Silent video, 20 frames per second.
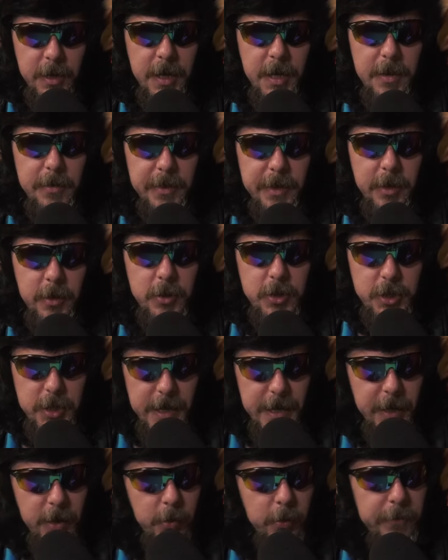their
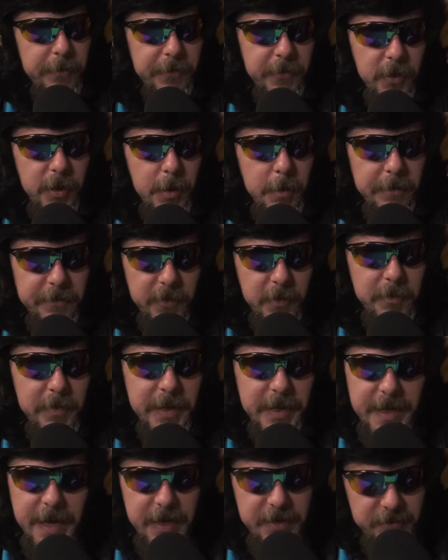child from
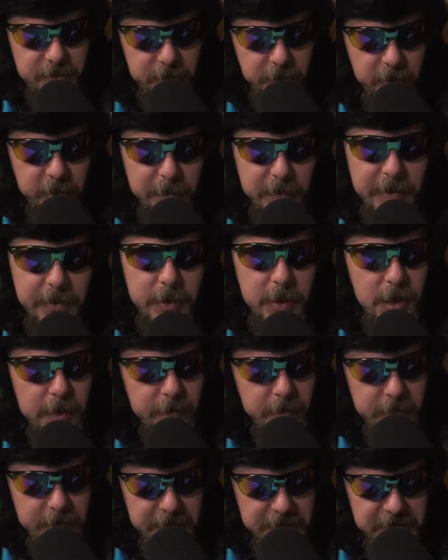being executed by the
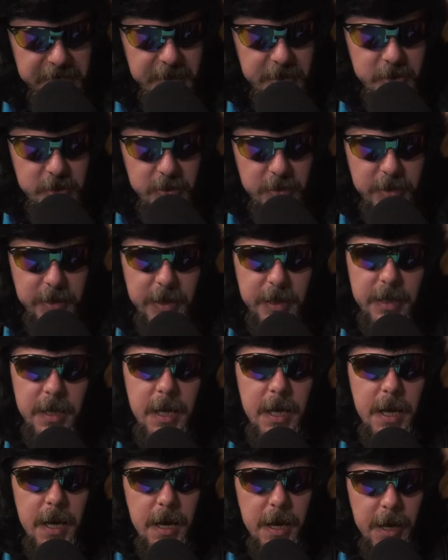government essentially.
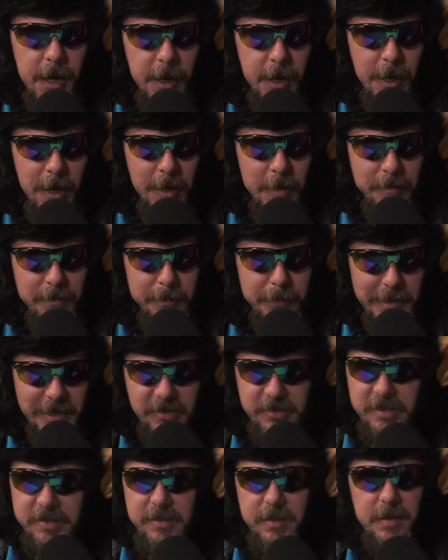But
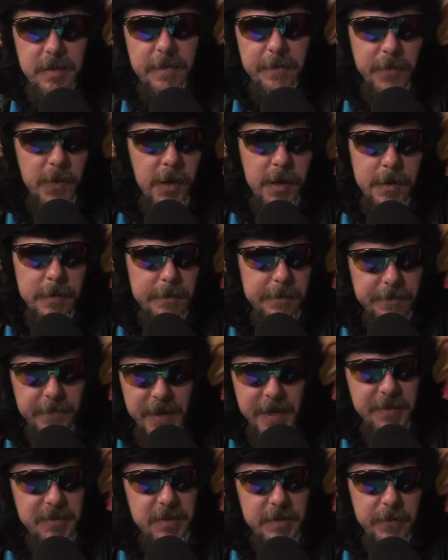he's just this fun,
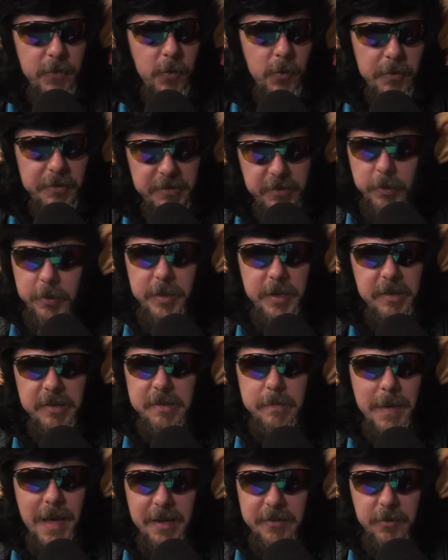fanciful
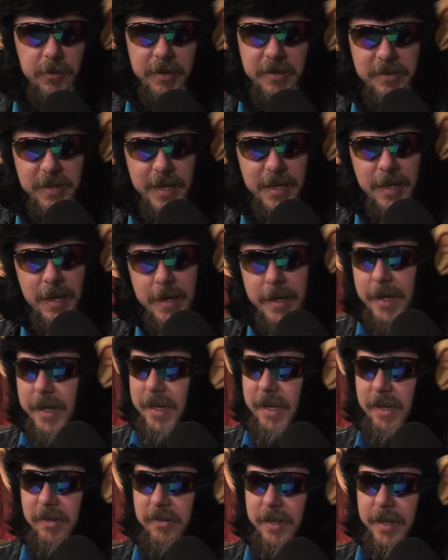circus master. He's like
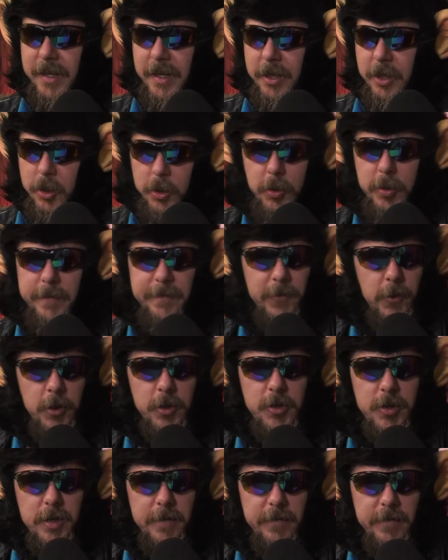a good
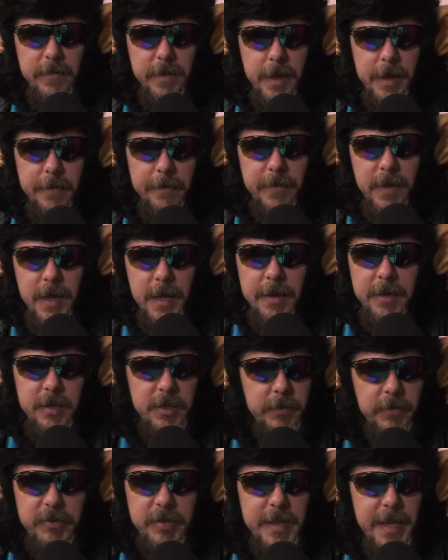version of
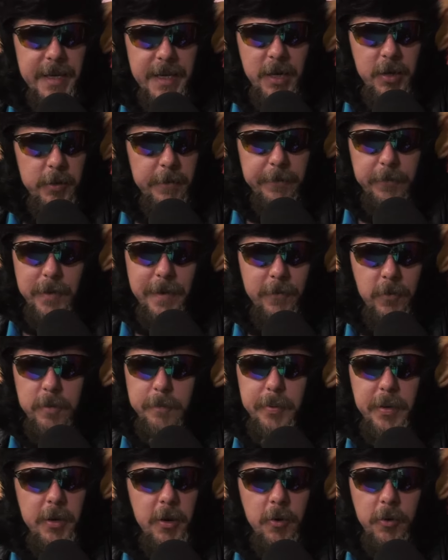because you've seen that character forever
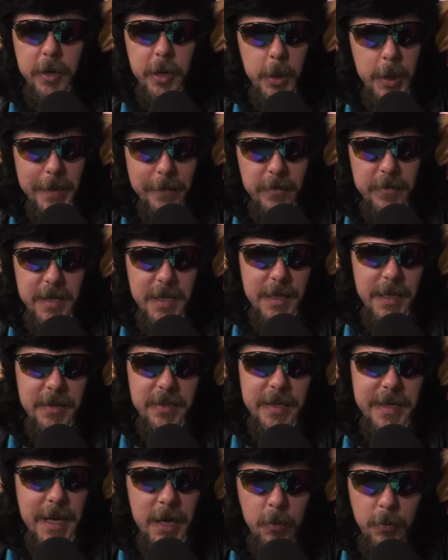in Pinocchio and everything. Like
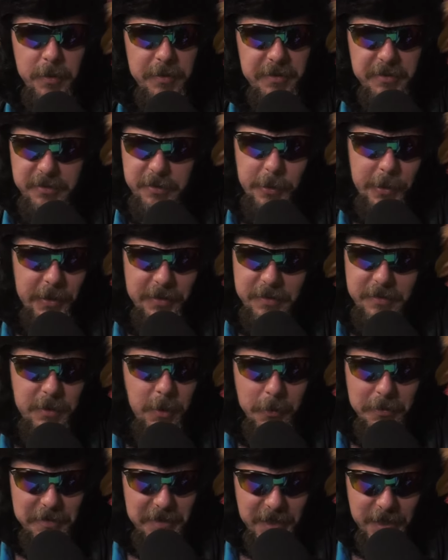the guy who runs the circus is
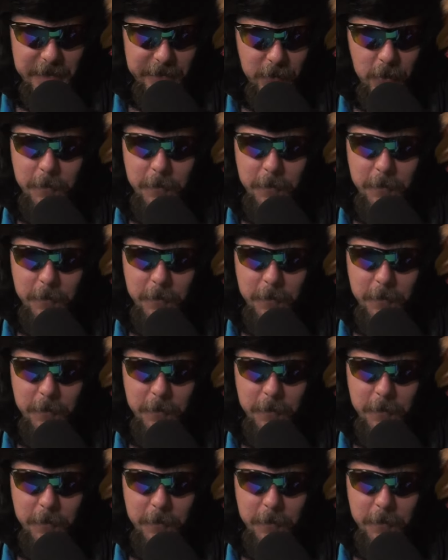always evil.